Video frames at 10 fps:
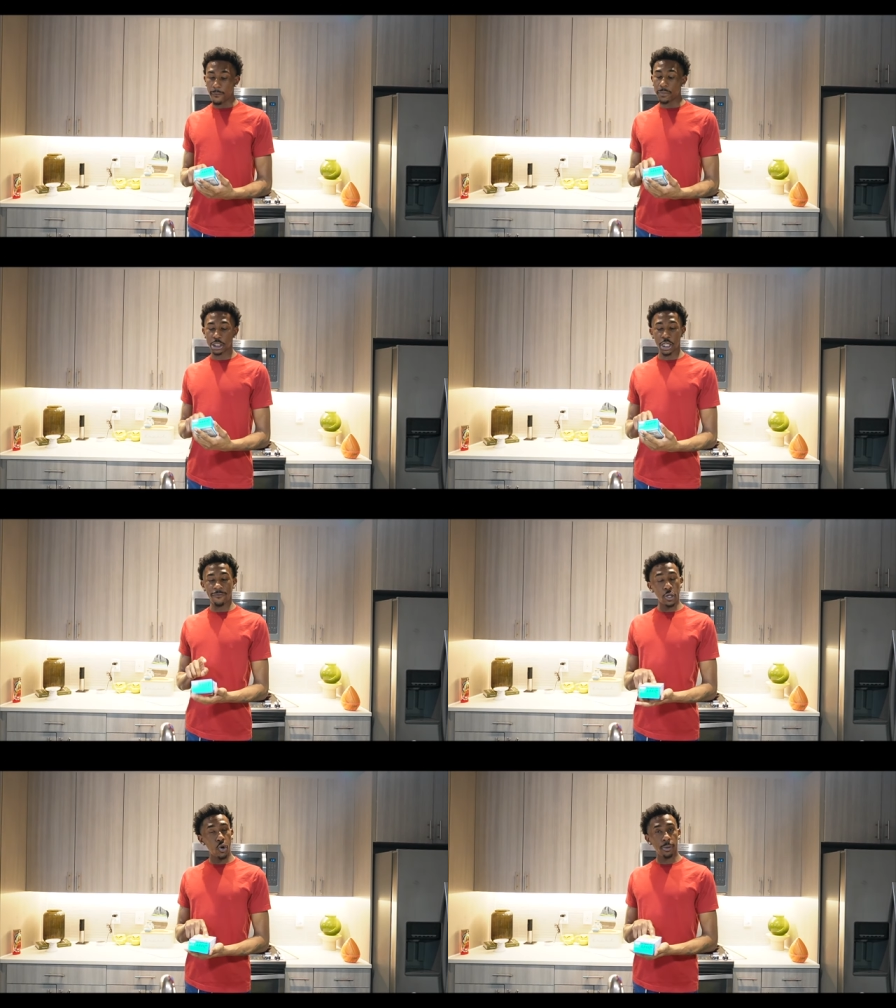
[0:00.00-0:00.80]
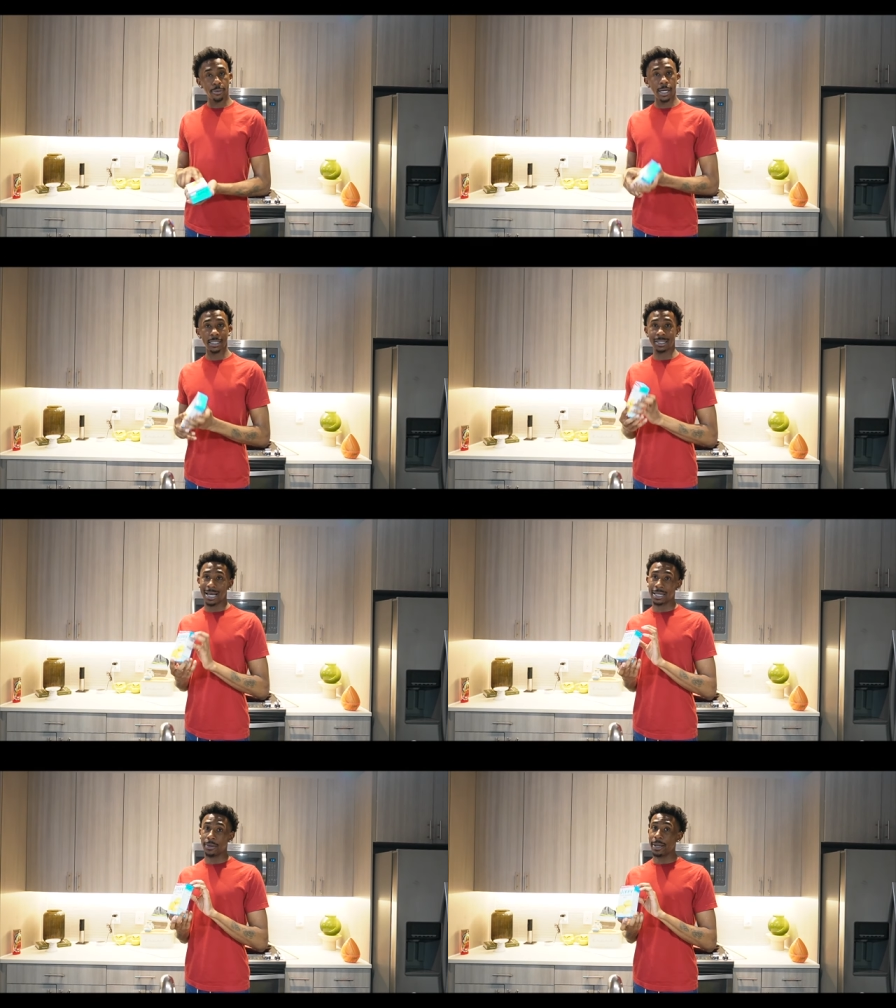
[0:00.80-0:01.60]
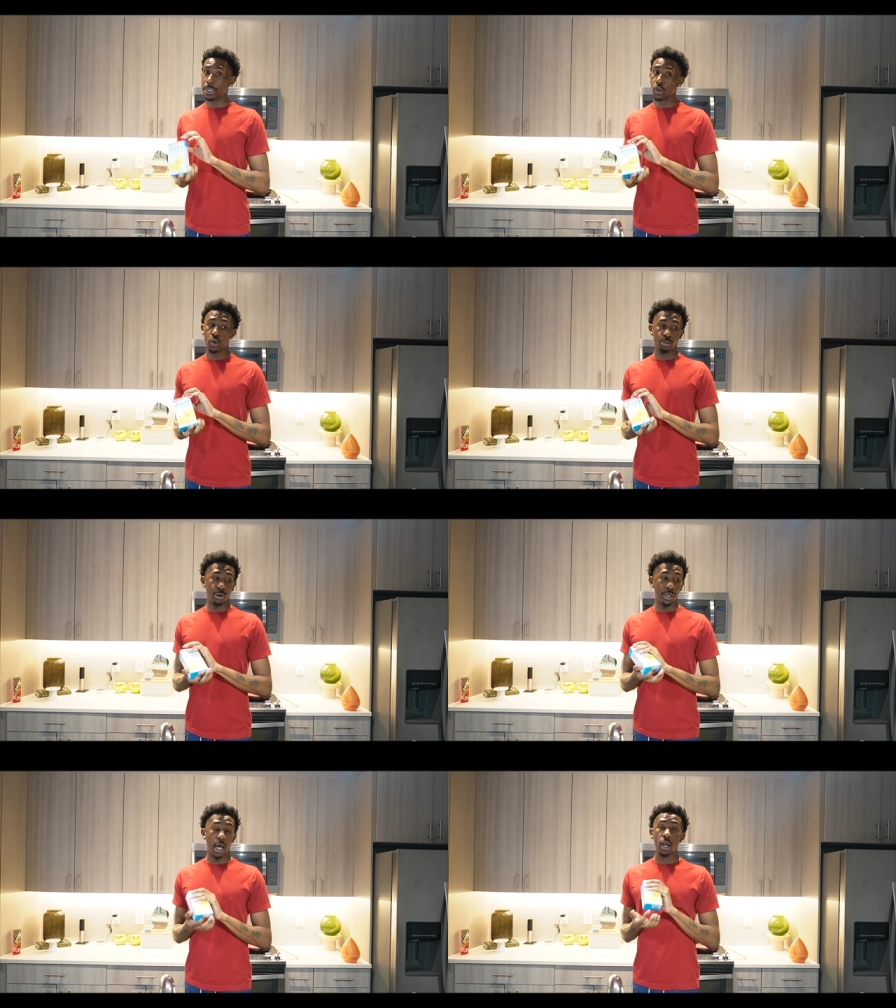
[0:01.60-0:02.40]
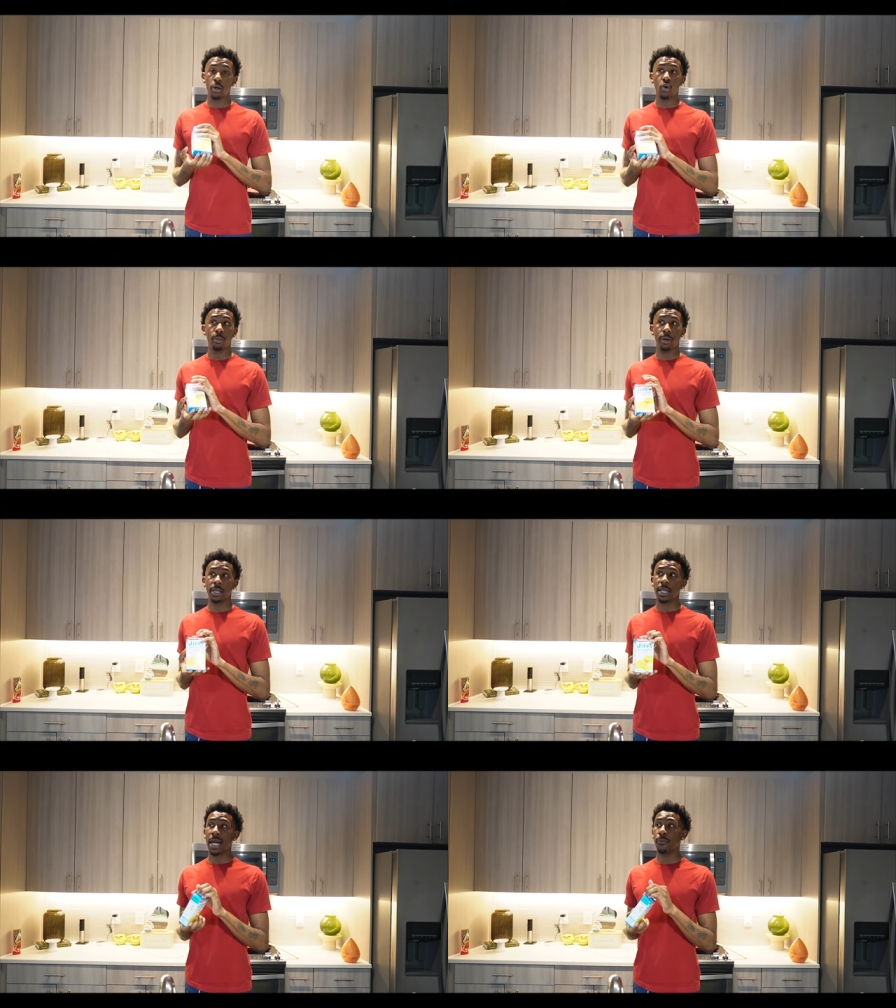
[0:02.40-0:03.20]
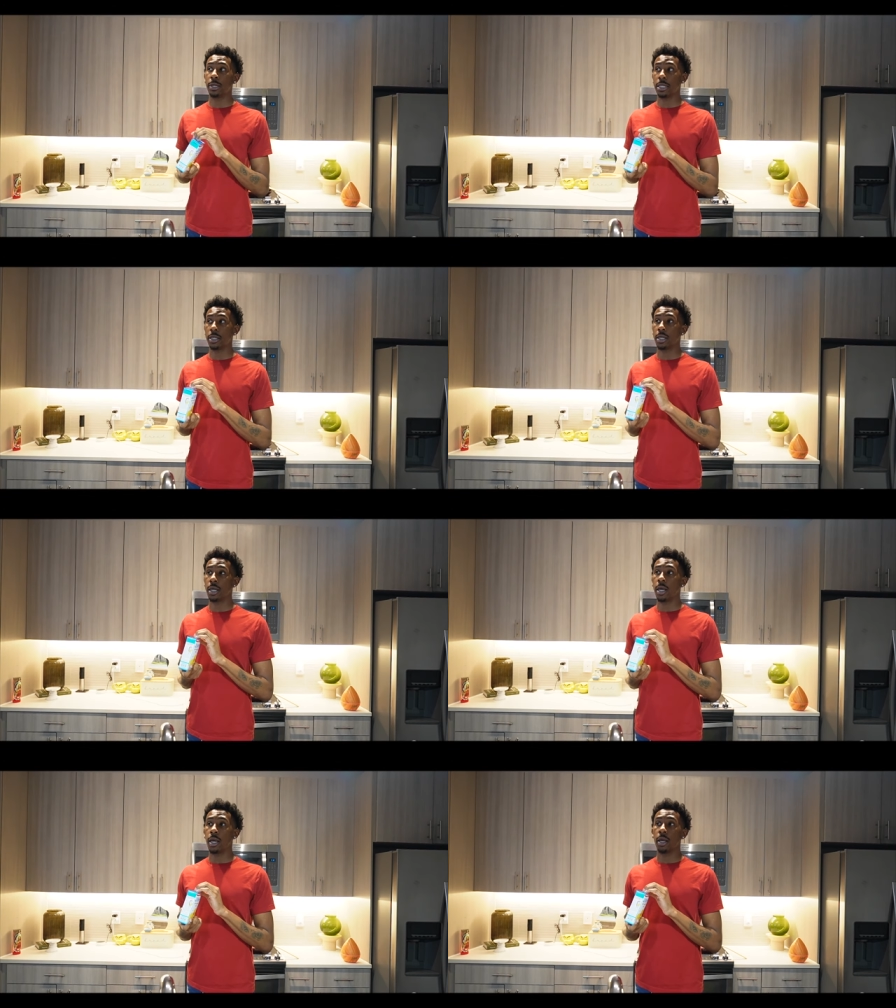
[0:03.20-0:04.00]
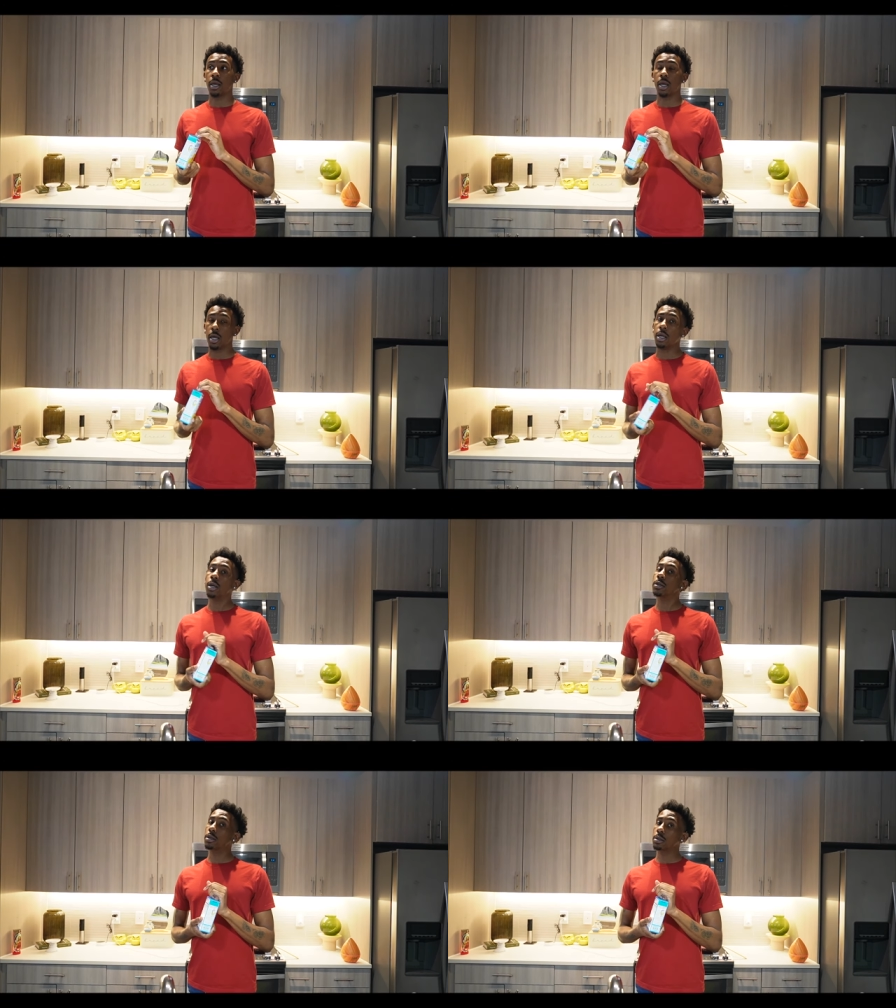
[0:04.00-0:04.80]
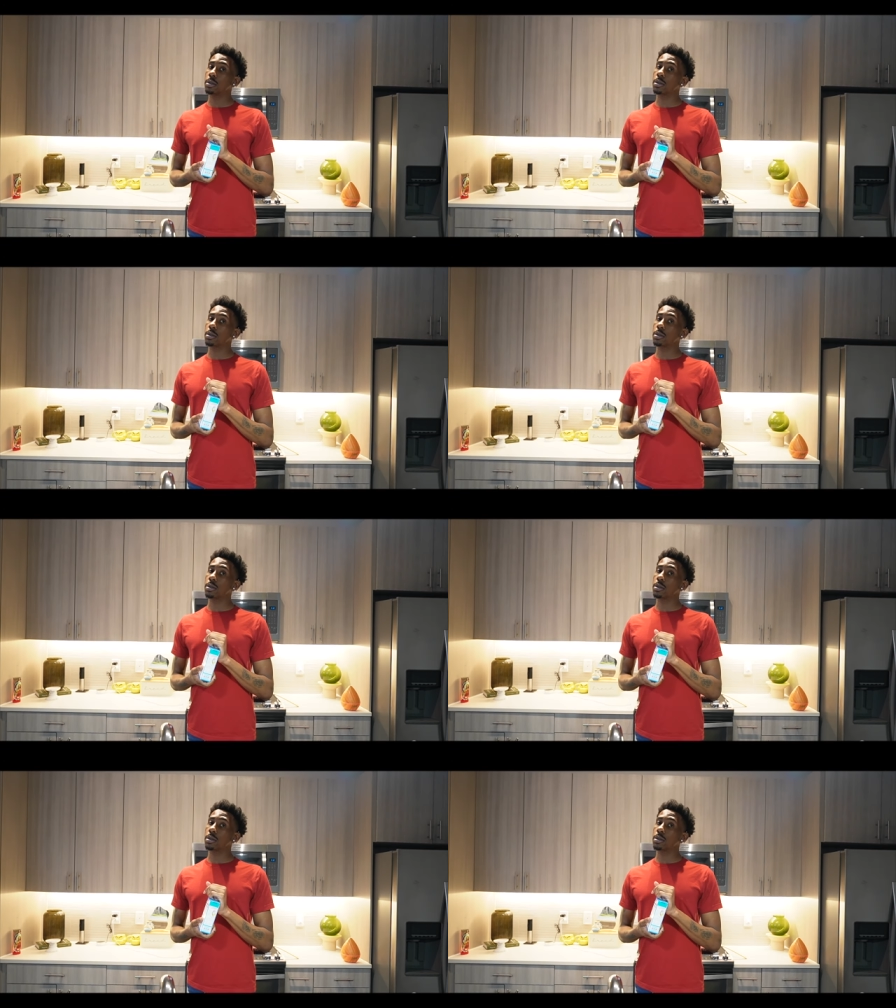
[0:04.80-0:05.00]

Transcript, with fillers: But Jiffy cornbread is like the best cornbread. The only cornbread that I really eat